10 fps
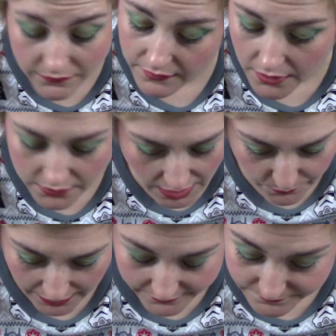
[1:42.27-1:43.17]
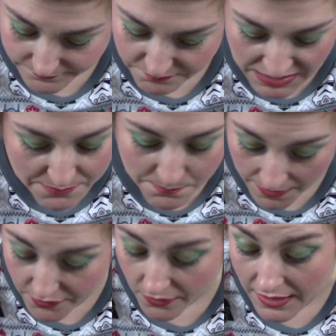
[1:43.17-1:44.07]
to glowing, meet
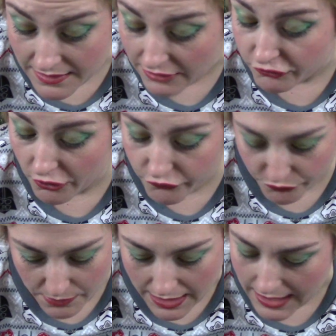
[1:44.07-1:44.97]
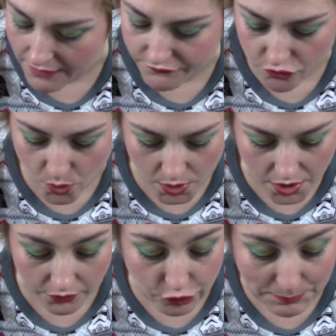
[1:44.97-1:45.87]
Mother Nature derived
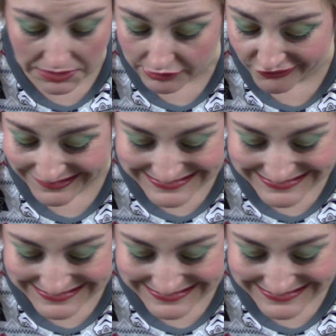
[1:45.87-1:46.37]
oil, dermatologically